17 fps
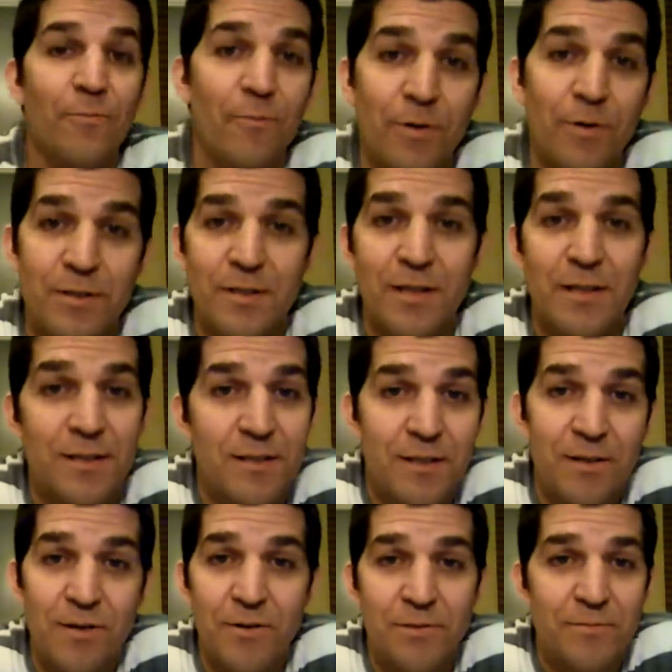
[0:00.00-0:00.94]
was
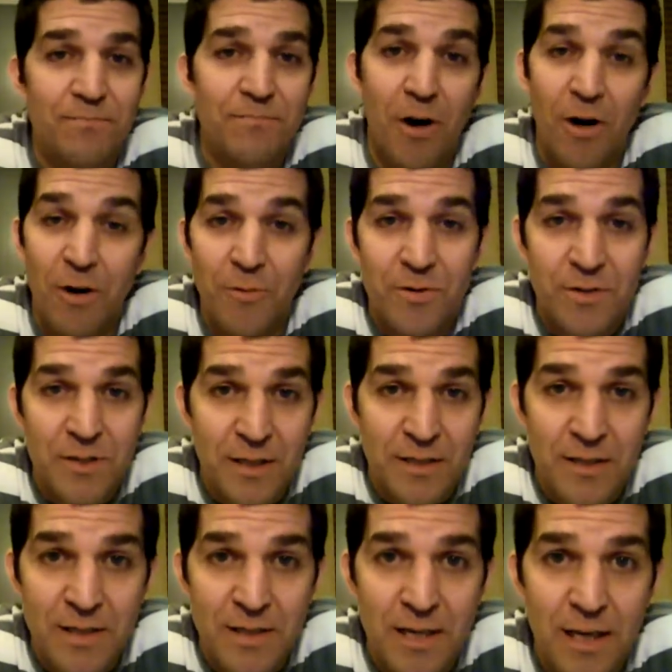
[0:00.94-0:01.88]
considered almost
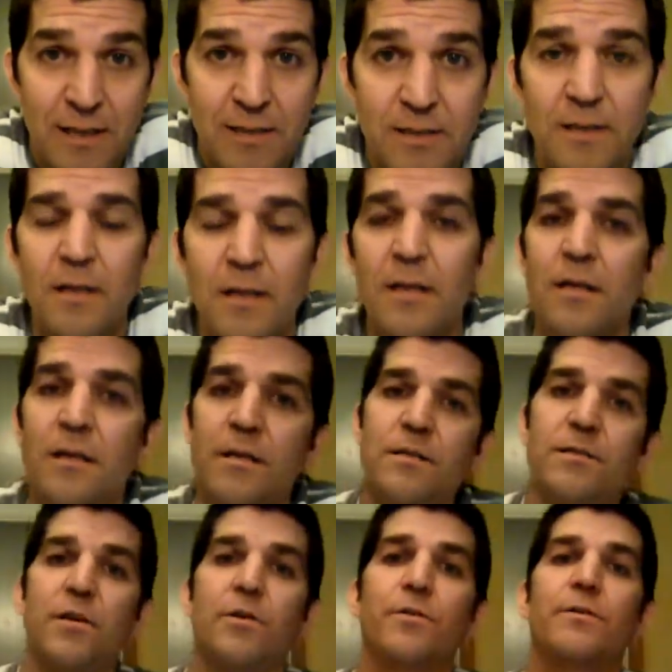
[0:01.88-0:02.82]
extinct.
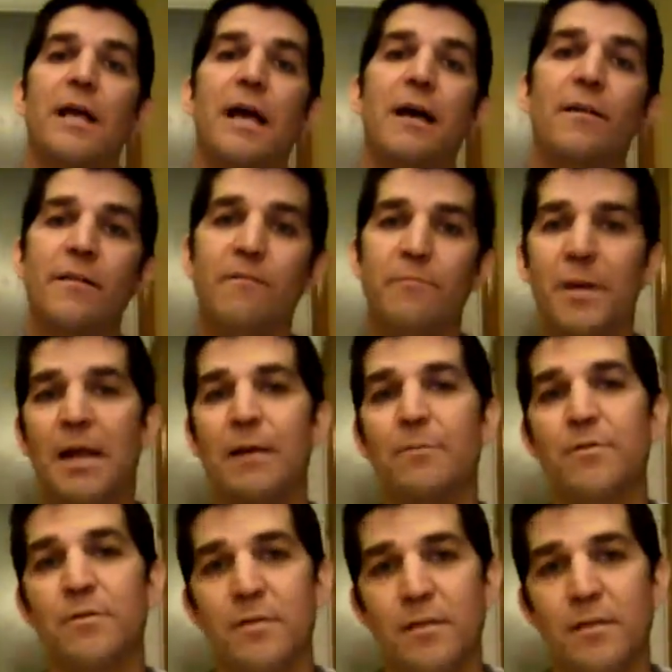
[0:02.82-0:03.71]
So now they've been able